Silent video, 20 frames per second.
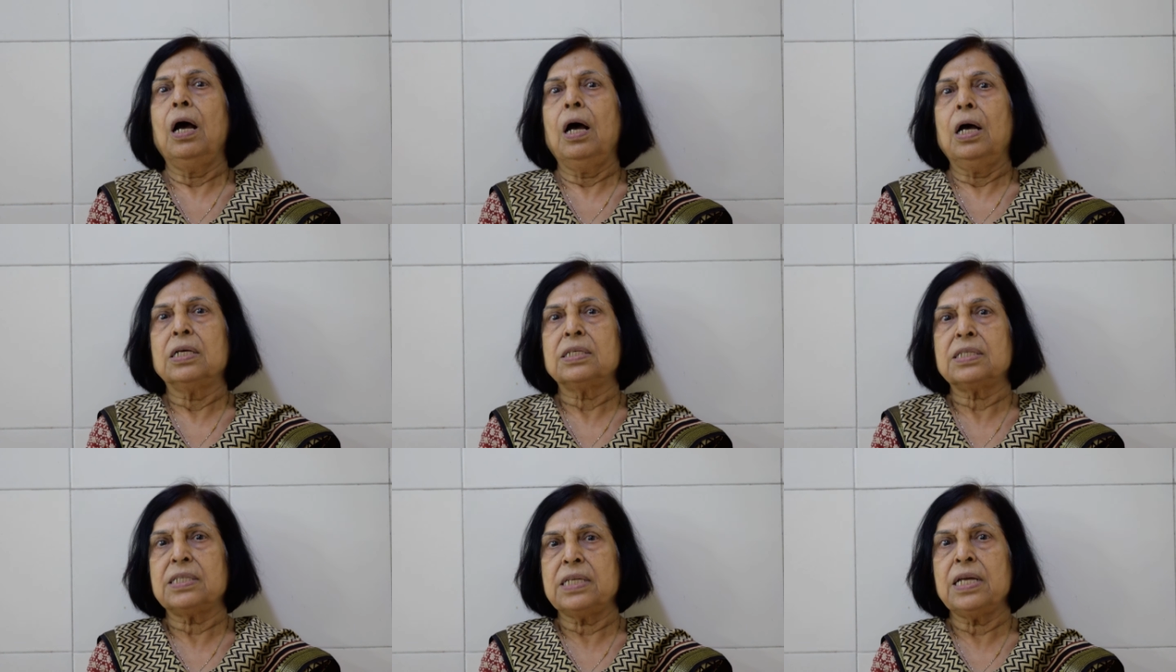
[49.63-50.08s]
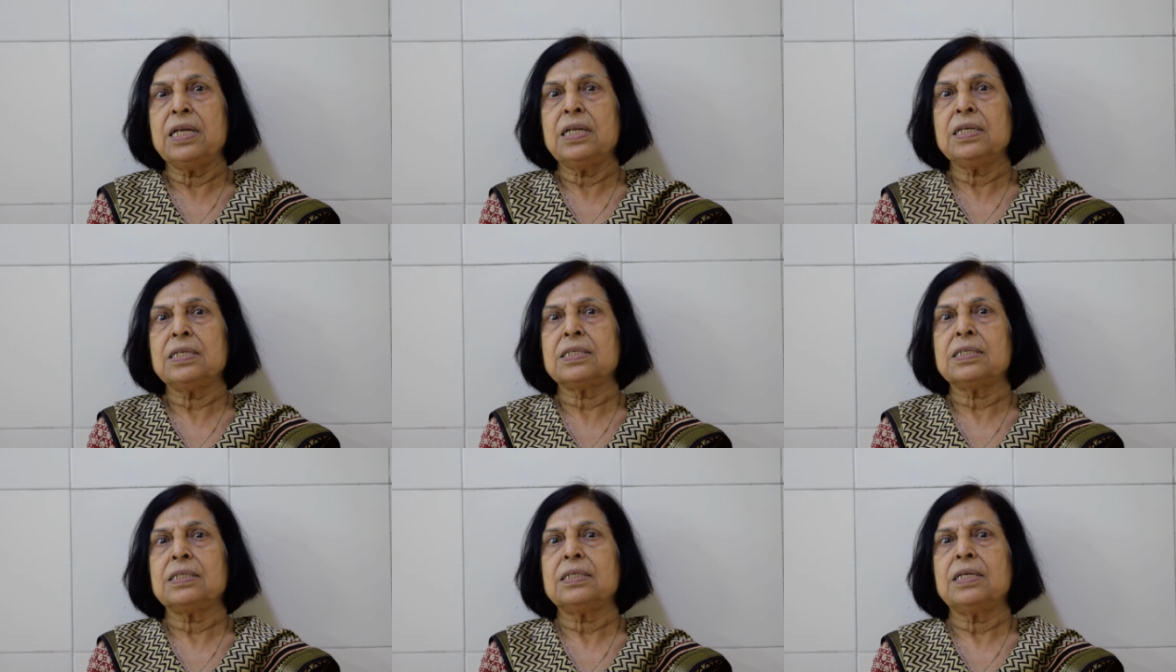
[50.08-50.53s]

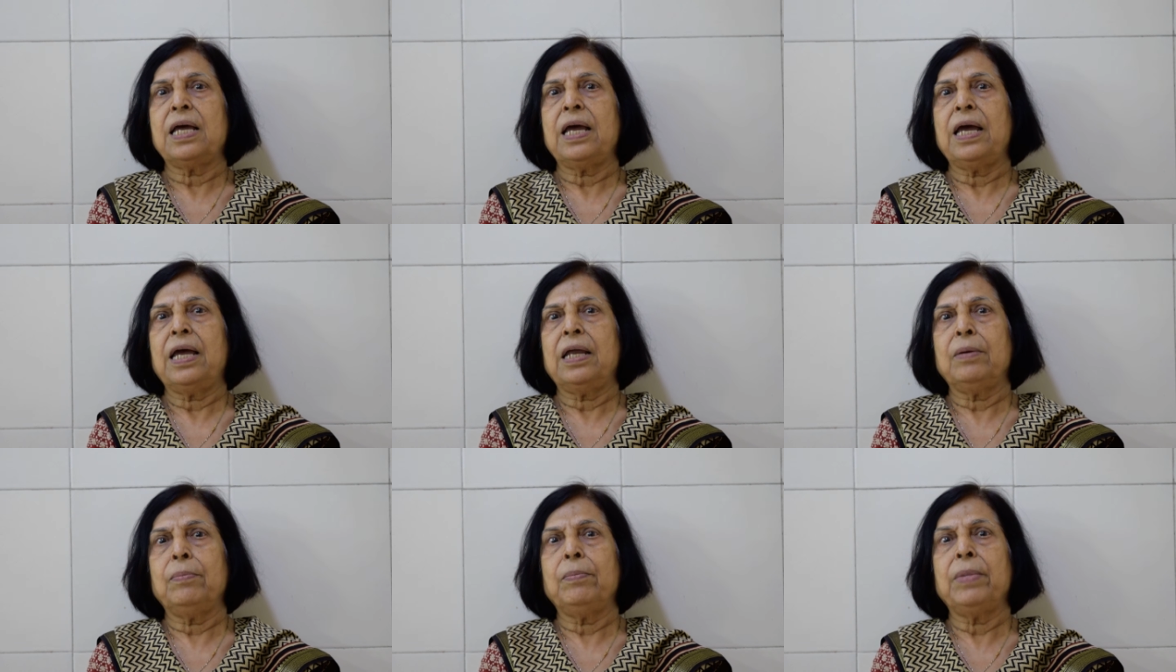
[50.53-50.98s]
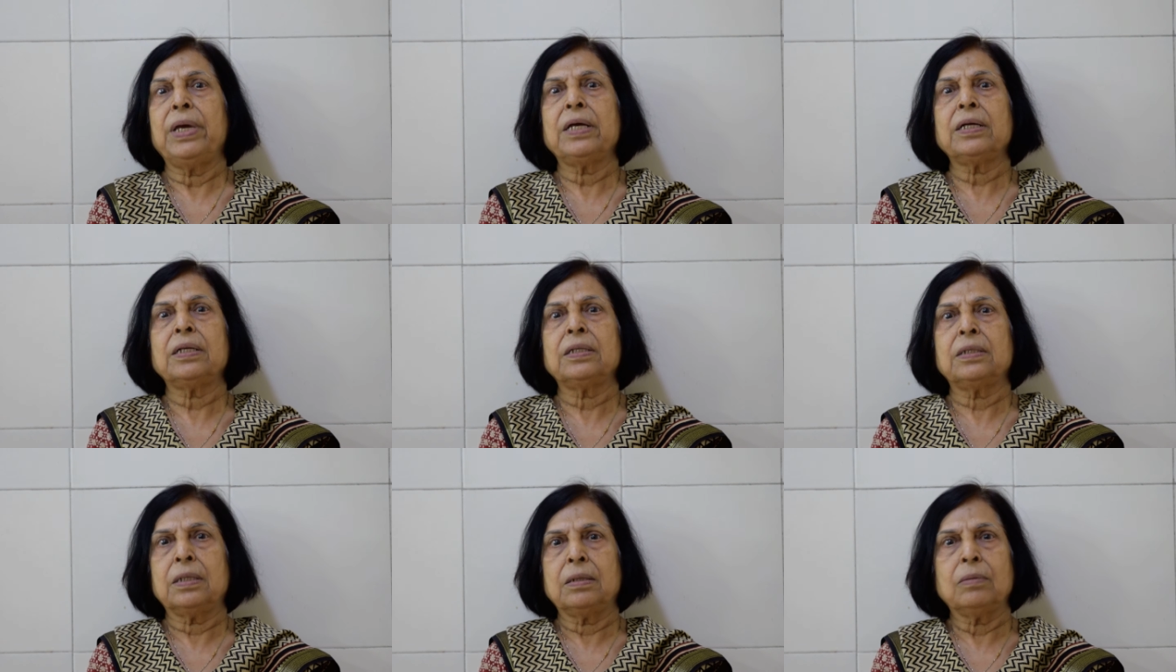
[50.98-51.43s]
cells and make
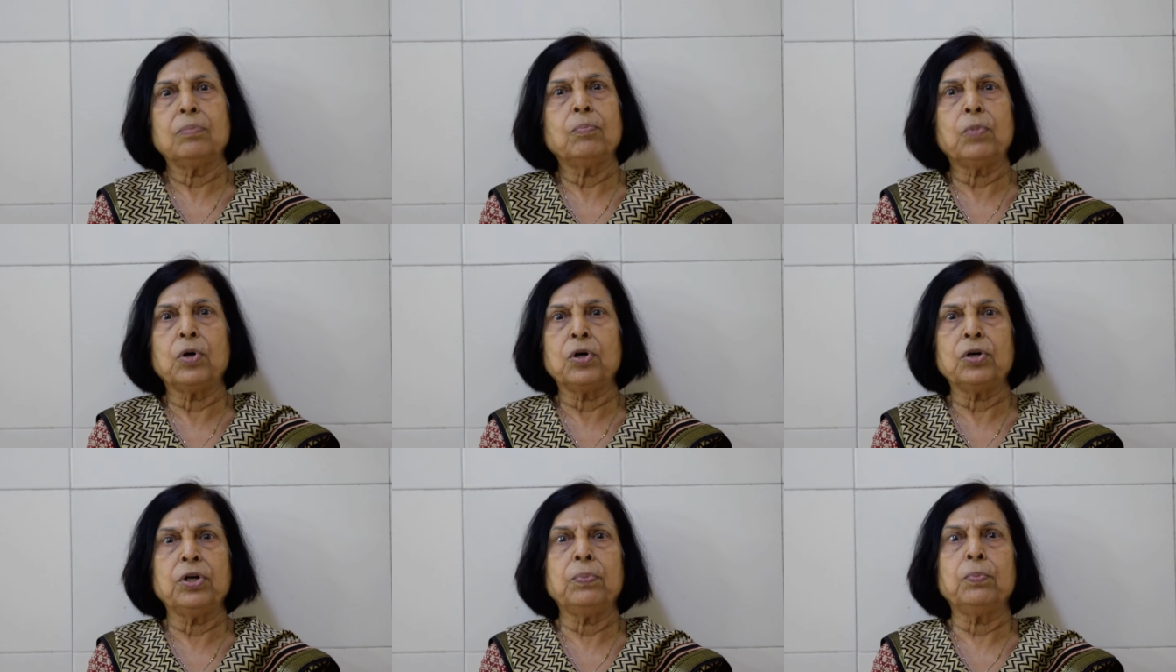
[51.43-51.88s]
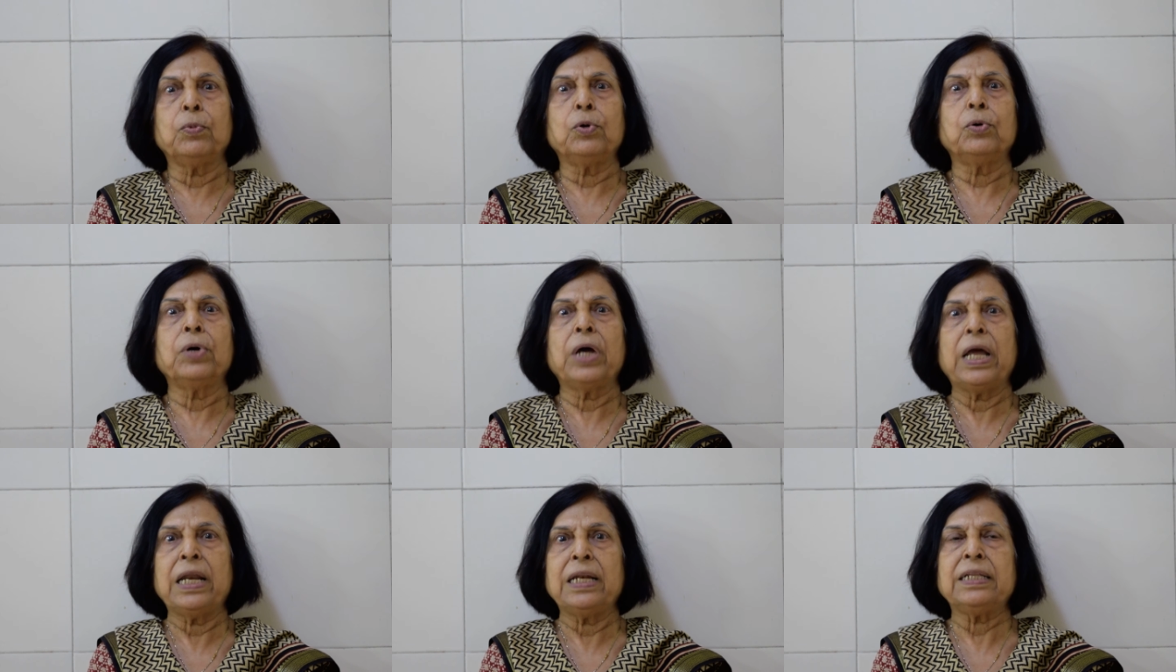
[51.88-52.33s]
body
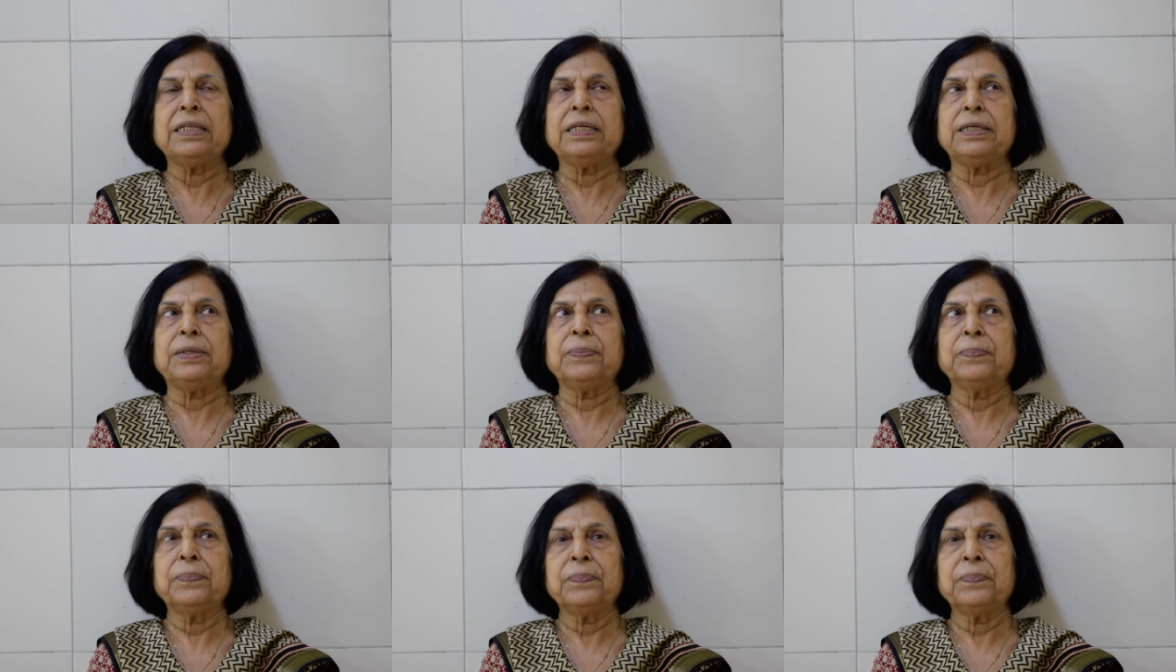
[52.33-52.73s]
more healthy.